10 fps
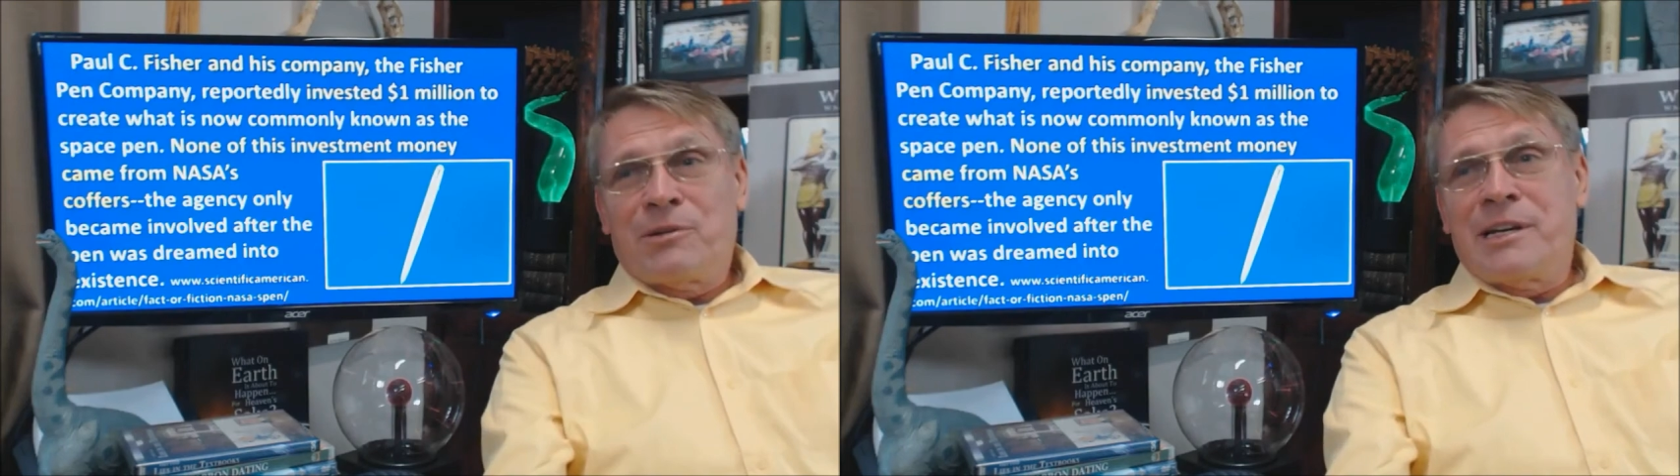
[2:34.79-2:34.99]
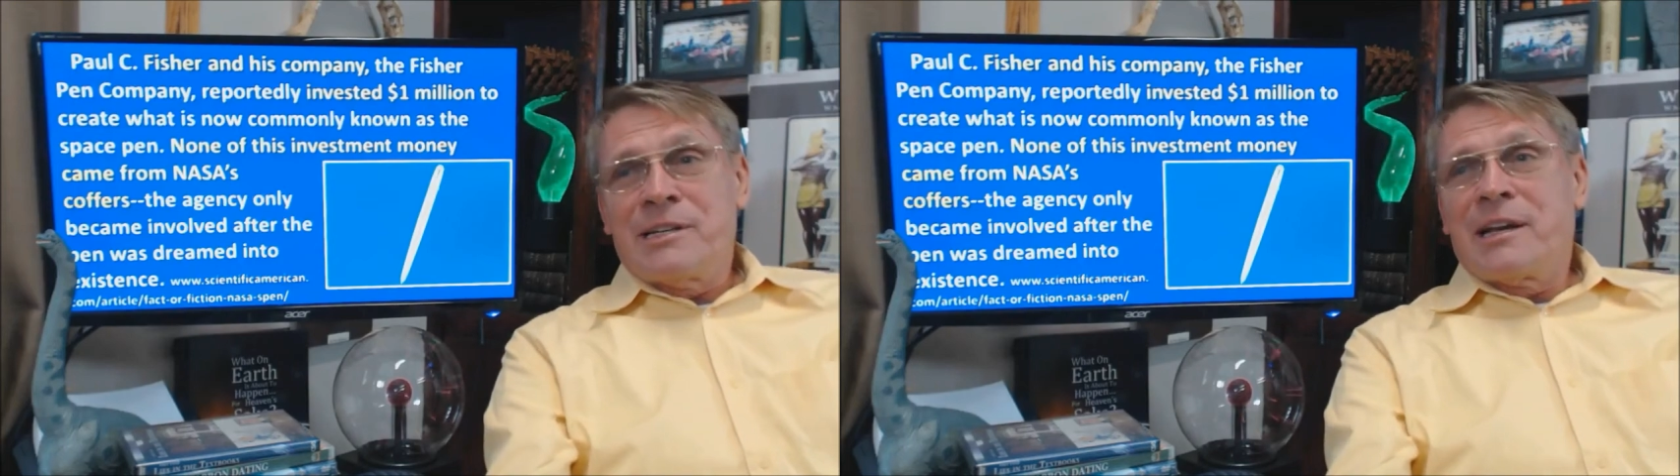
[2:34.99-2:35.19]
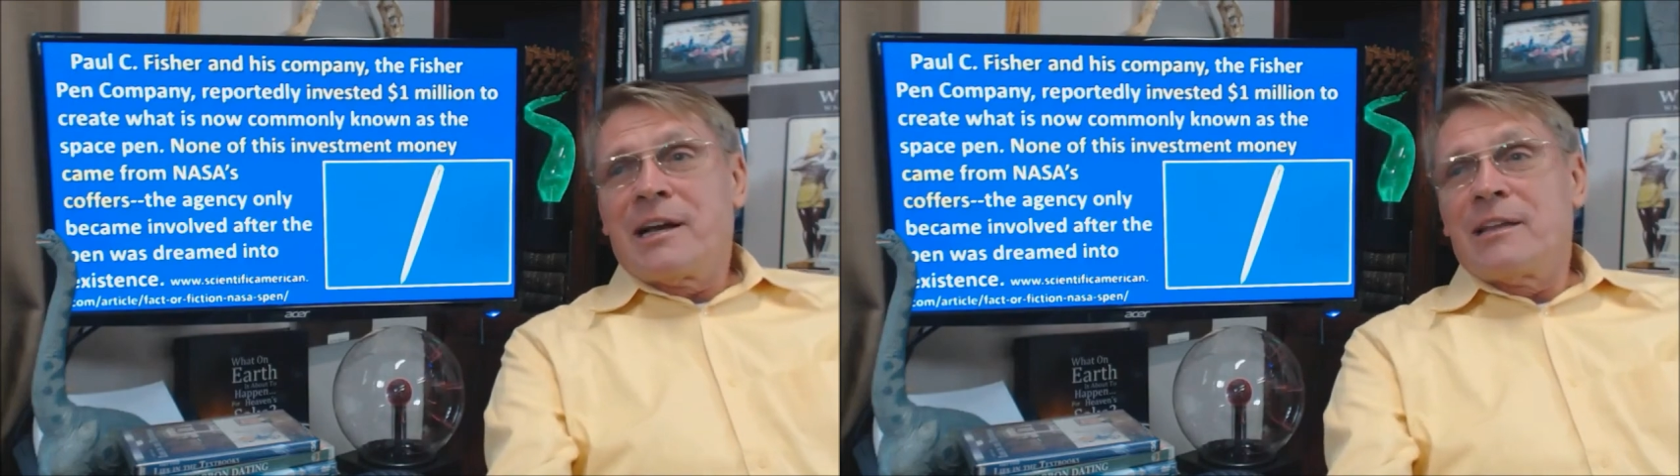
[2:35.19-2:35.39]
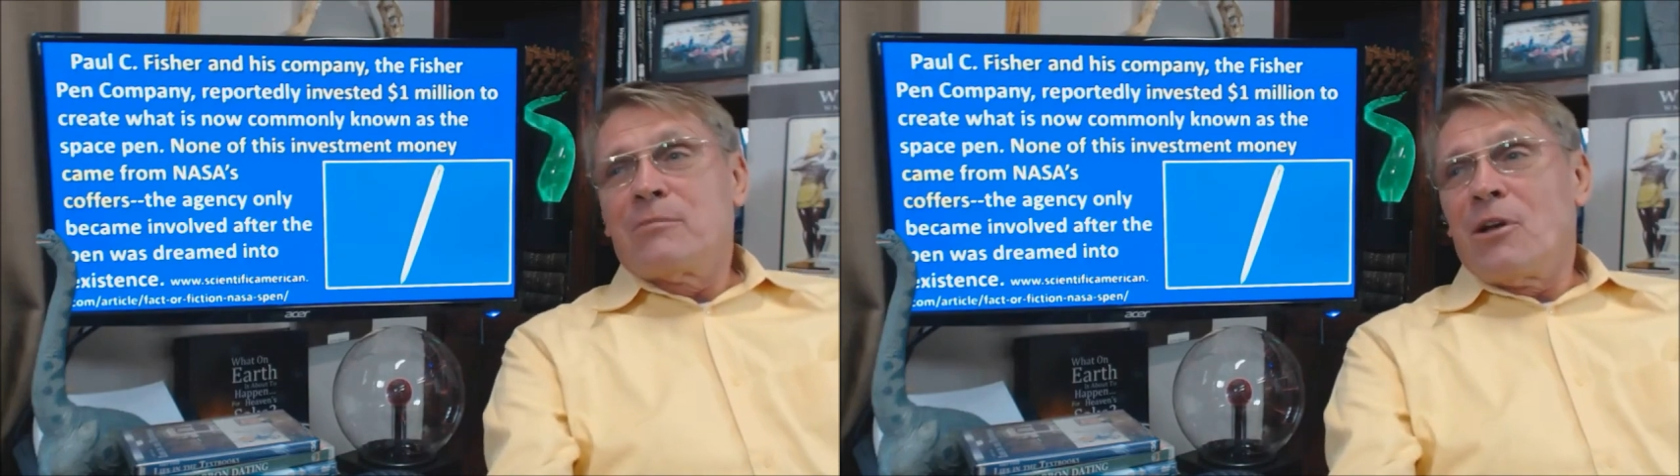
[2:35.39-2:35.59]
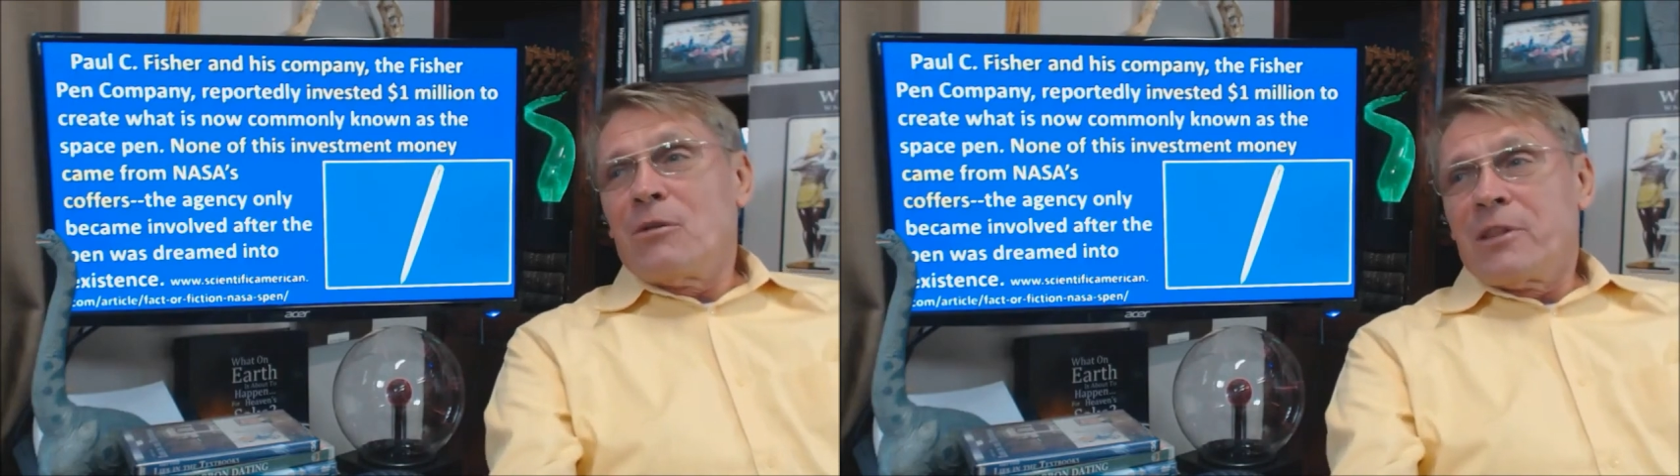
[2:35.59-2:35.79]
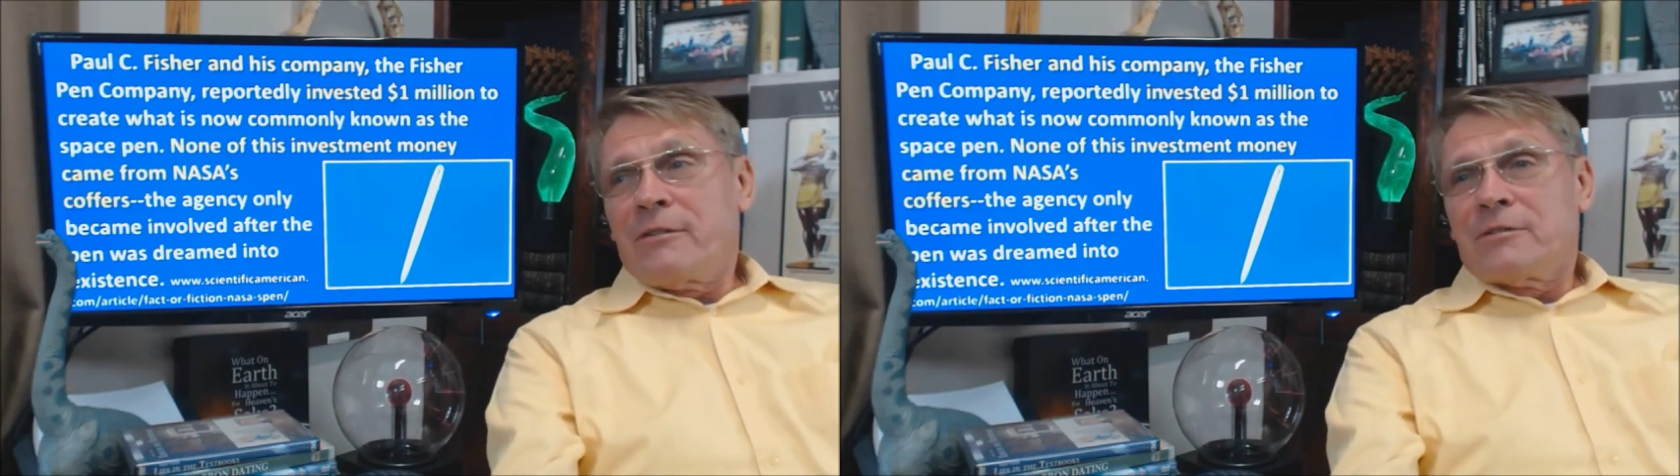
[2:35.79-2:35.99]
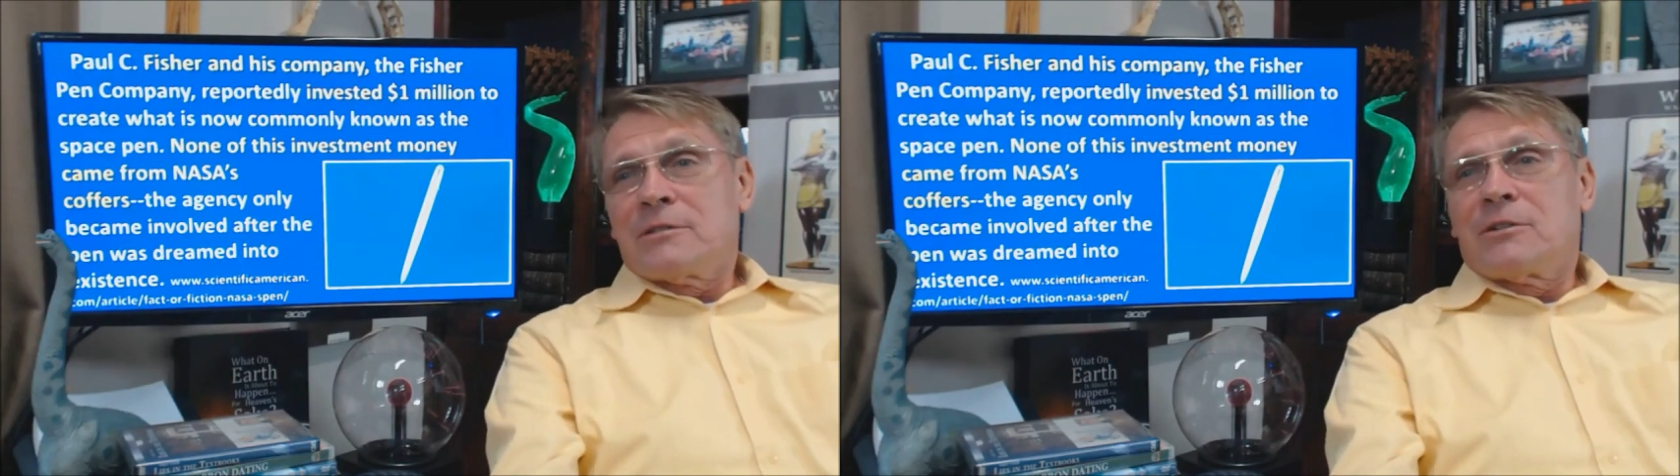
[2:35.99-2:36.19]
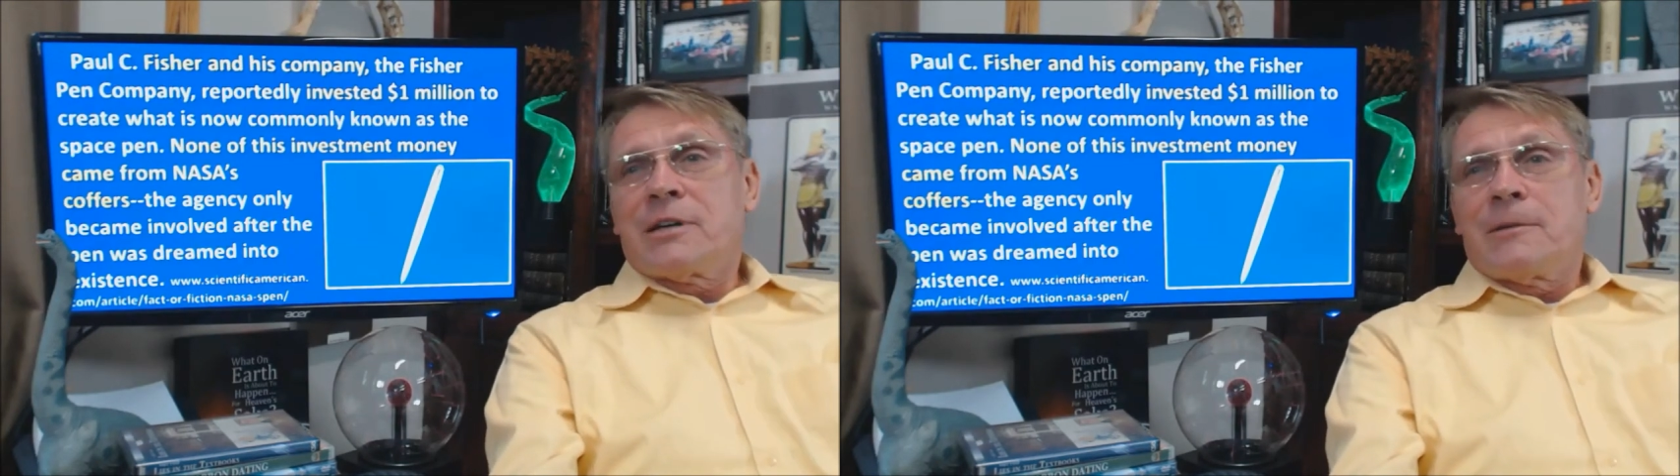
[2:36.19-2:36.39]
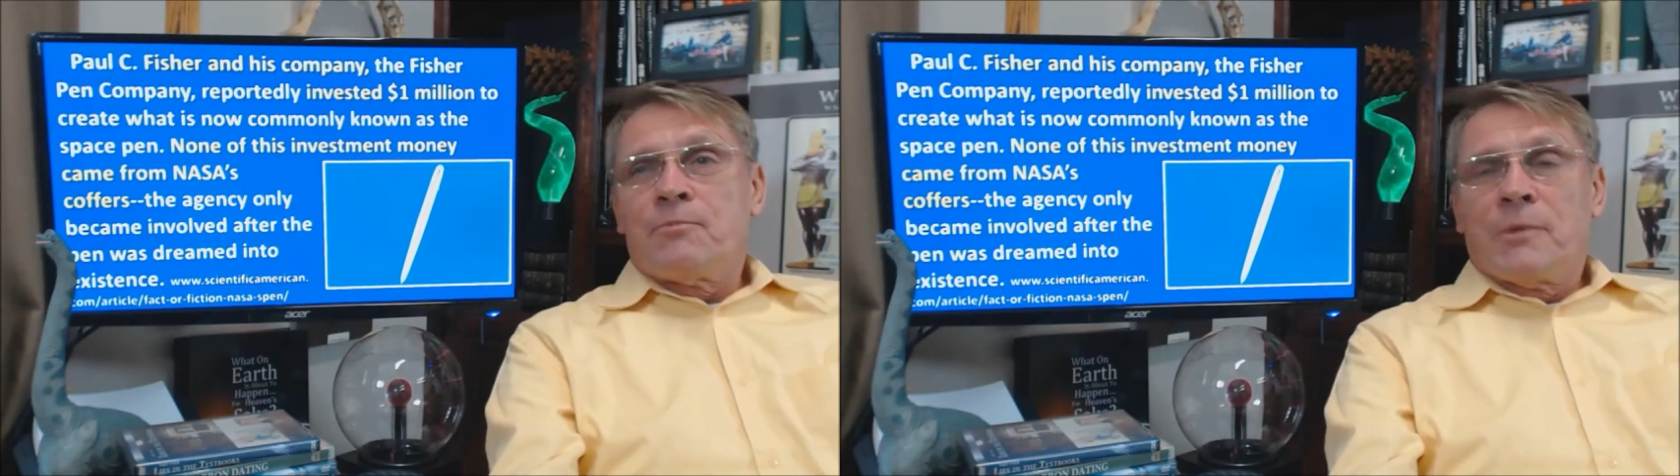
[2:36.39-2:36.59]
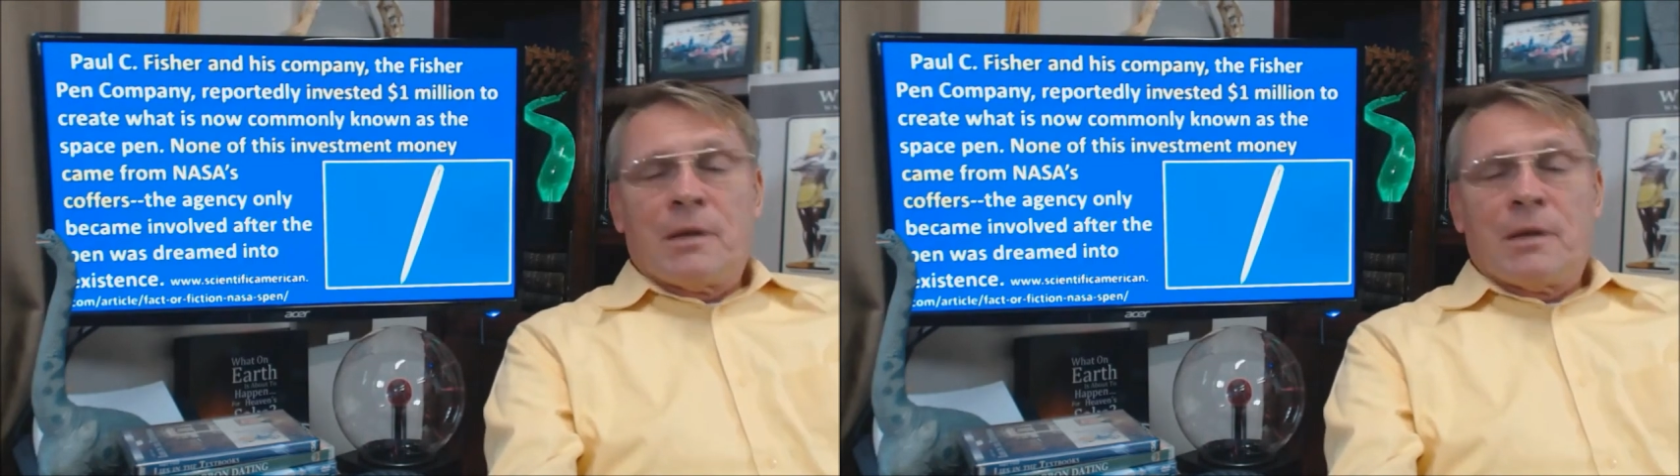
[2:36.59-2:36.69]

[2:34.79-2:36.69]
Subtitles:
Please get on the ball with that one. Okay.